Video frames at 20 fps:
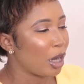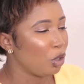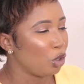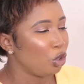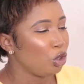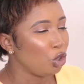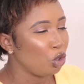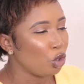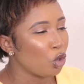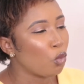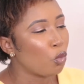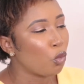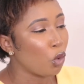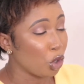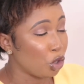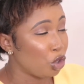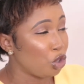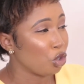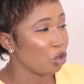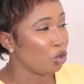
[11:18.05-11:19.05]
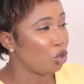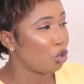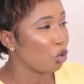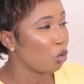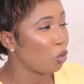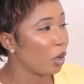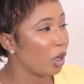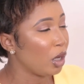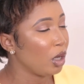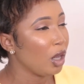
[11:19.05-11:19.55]
I know you know what you're
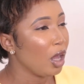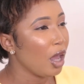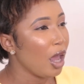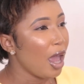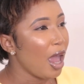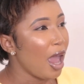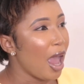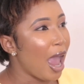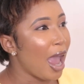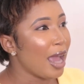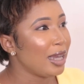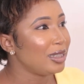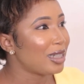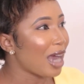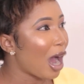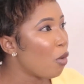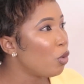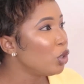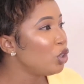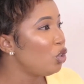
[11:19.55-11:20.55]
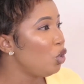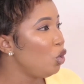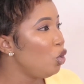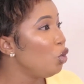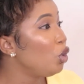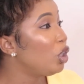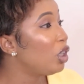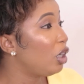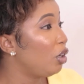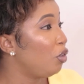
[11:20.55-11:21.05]
doing, and I was
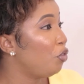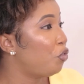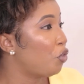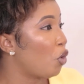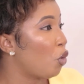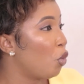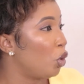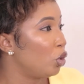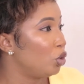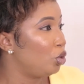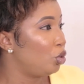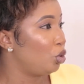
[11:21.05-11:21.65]
looking forward